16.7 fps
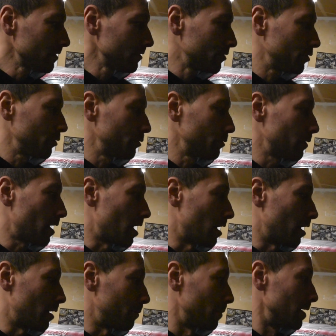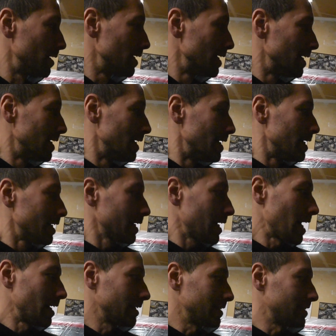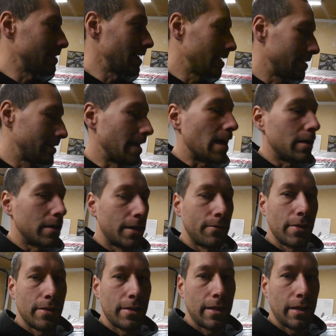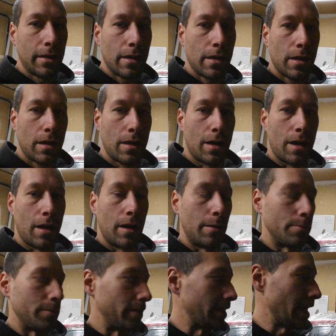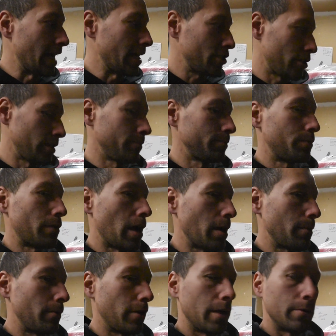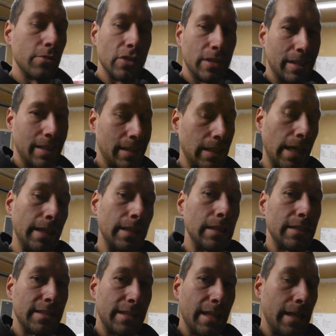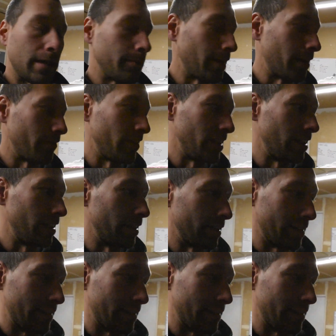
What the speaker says: to kind of sand down everything. The etching primer, I'm just gonna lightly sand. I'm not really gonna